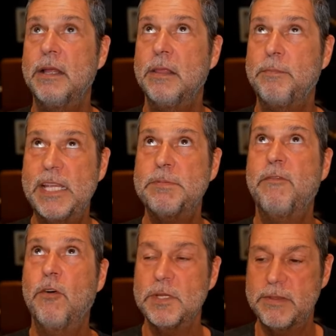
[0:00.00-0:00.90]
in a
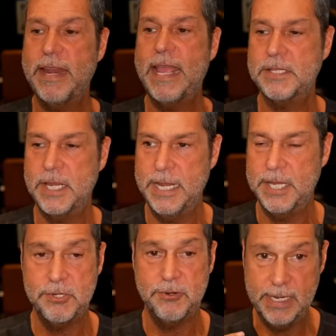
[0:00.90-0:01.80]
recent interview with
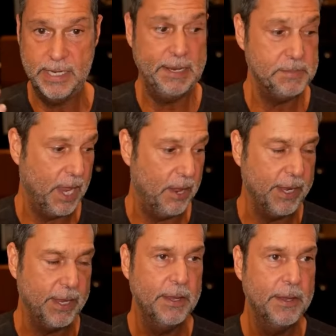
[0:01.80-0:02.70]
Blockworks
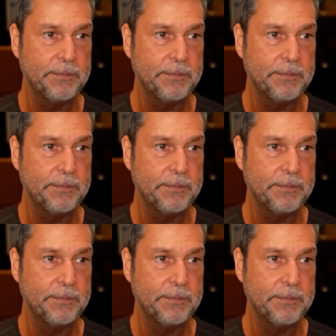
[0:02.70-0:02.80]
Macro.